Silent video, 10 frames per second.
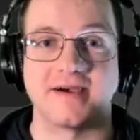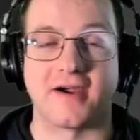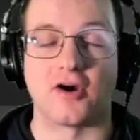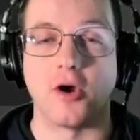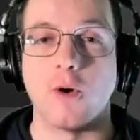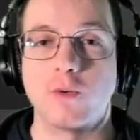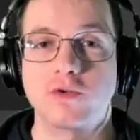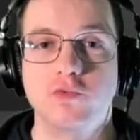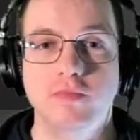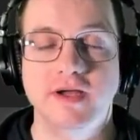our own
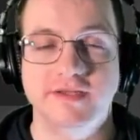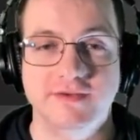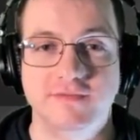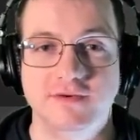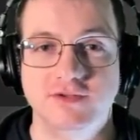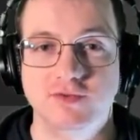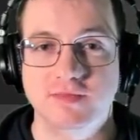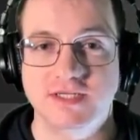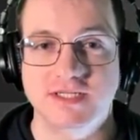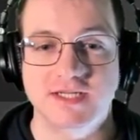Ubuntu virtual
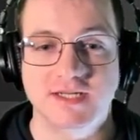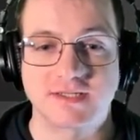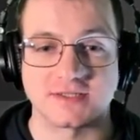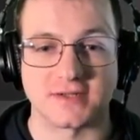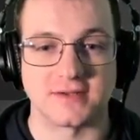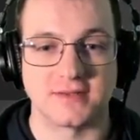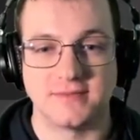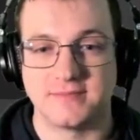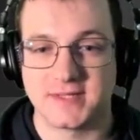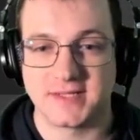machine installed.
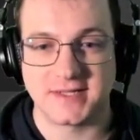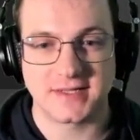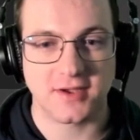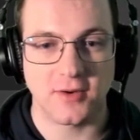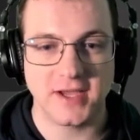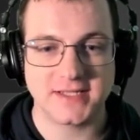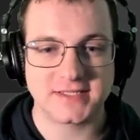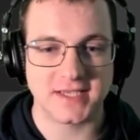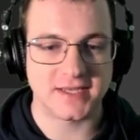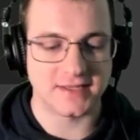Go ahead and
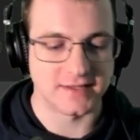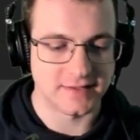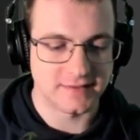sign in.